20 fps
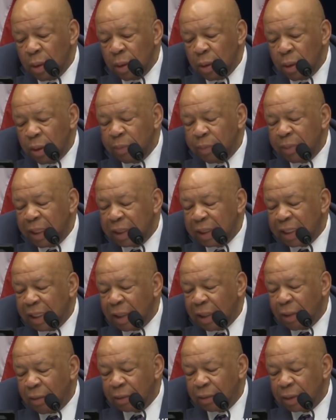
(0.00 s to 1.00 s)
You've
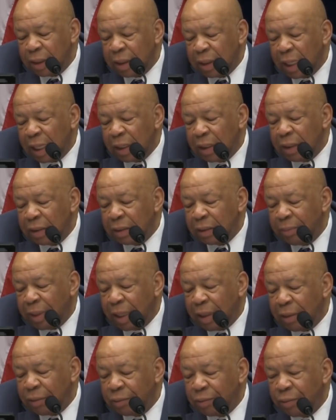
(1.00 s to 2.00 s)
detailed the knowledge
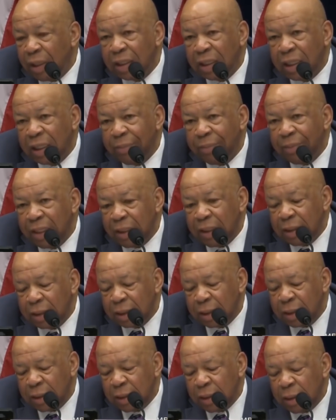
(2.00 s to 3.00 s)
about drug
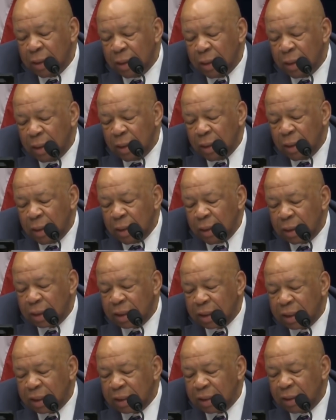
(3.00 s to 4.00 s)
companies and the
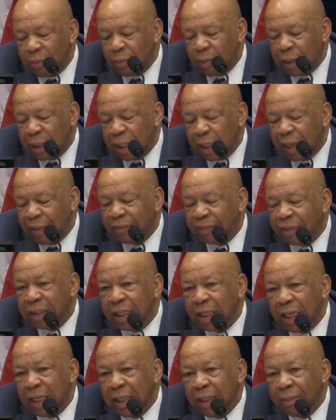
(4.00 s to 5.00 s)
system we have
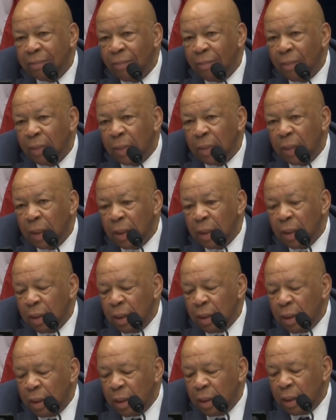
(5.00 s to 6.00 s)
today,
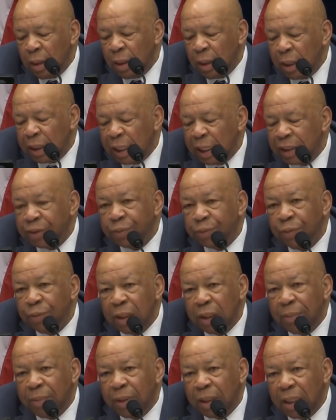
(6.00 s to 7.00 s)
and I
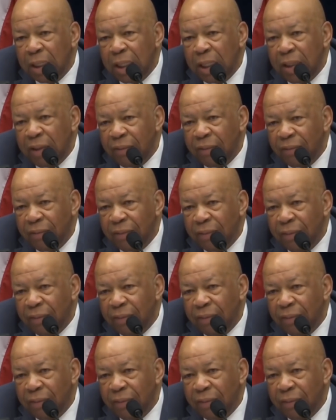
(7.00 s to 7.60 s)
truly believe,